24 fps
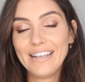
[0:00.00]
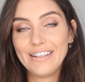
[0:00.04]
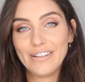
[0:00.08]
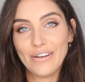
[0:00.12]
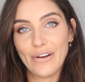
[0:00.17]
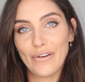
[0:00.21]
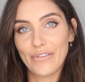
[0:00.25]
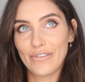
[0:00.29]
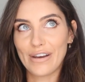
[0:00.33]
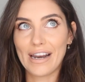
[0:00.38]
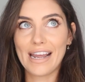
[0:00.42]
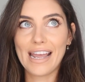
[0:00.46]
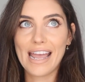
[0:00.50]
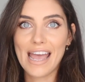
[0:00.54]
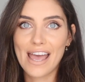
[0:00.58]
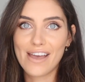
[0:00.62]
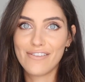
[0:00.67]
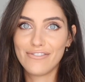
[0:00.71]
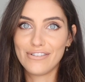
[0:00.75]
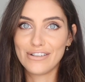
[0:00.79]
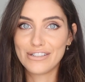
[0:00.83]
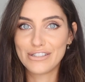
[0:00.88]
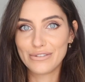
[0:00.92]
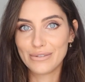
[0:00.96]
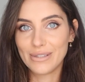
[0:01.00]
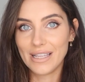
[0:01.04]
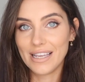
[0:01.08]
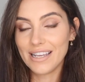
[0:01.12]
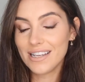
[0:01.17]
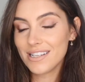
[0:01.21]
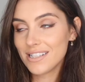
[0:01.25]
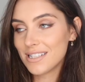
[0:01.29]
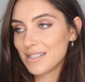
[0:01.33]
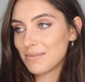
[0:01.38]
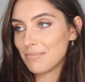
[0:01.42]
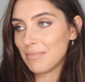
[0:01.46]
Not that I ever do
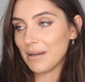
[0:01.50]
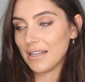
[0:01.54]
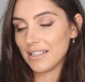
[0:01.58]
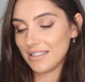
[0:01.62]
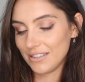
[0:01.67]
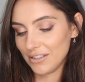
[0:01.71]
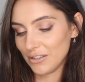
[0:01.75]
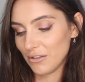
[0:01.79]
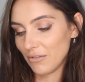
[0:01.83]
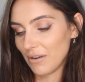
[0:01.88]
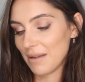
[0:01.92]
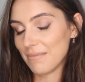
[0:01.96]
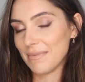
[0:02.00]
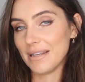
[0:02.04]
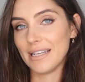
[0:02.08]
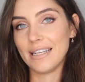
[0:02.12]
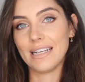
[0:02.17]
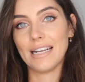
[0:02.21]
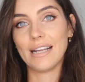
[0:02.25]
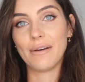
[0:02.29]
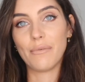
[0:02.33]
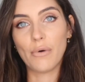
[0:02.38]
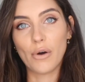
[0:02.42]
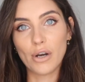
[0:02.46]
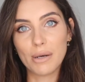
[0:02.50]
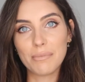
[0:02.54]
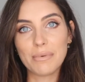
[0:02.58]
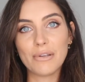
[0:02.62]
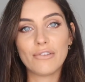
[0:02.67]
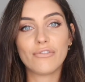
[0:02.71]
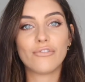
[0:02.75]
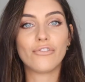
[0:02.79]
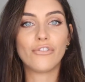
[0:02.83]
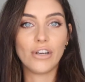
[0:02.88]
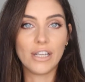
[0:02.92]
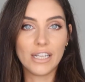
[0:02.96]
this, but you know what I mean. I want to be
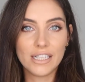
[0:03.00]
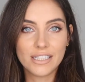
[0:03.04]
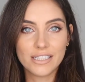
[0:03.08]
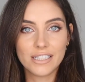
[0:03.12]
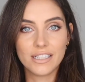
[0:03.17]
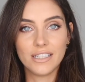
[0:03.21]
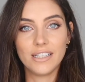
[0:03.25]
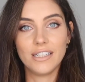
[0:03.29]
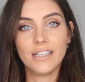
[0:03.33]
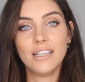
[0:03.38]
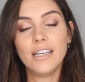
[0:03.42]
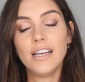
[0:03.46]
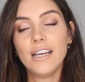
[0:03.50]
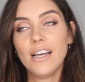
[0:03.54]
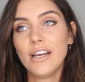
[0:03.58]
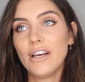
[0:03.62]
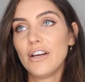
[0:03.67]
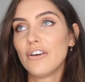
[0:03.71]
free to